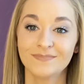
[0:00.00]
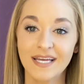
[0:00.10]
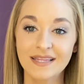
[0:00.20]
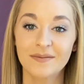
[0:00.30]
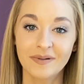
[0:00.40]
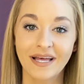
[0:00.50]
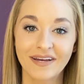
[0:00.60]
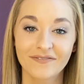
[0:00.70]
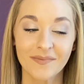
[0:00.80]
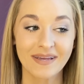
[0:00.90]
in the
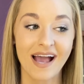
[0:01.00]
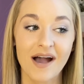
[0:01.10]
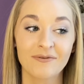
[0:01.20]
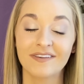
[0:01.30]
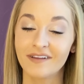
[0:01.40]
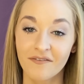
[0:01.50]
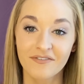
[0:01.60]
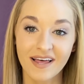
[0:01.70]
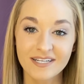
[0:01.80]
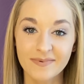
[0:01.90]
plan for me. I would love
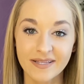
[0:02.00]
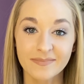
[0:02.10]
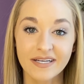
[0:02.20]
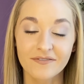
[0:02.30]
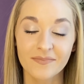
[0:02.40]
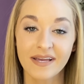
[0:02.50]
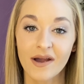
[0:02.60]
for that to be in the plan for me.